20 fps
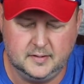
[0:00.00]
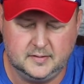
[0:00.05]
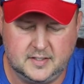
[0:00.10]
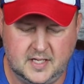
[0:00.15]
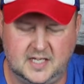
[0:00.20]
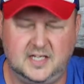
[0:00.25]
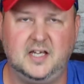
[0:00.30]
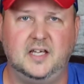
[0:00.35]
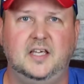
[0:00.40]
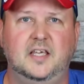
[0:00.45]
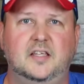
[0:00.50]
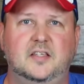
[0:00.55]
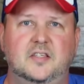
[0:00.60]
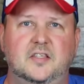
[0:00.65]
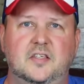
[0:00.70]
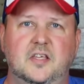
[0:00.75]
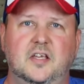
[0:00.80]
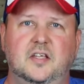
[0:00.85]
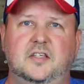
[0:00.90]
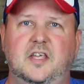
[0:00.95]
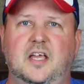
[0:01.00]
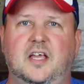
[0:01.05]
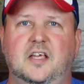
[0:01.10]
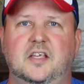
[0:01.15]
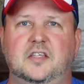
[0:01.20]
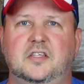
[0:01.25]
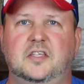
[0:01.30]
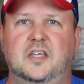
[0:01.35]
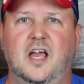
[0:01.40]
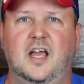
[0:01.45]
take a
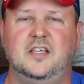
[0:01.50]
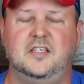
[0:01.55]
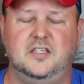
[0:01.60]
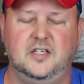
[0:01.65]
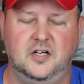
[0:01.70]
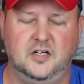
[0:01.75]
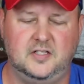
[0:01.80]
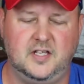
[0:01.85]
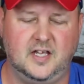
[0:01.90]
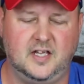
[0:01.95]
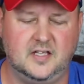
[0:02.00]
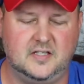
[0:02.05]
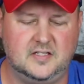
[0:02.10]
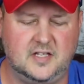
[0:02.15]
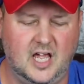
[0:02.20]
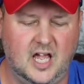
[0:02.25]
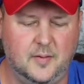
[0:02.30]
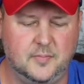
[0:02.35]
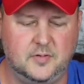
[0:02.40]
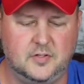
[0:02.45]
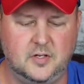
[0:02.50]
guess here, take a stab.